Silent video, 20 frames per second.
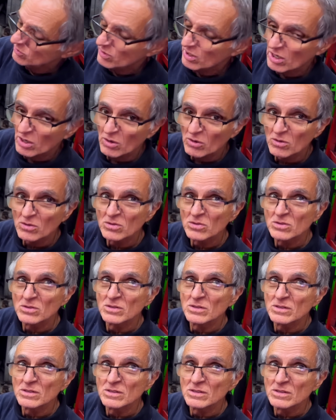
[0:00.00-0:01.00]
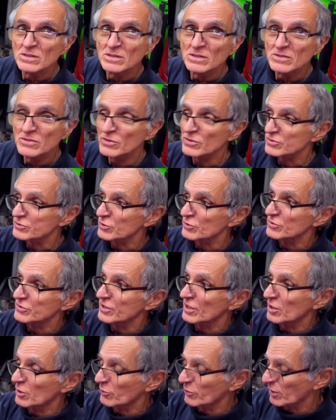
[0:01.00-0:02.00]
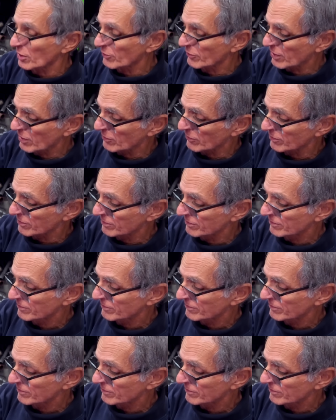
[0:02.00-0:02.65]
Wow, they're turned the other way around.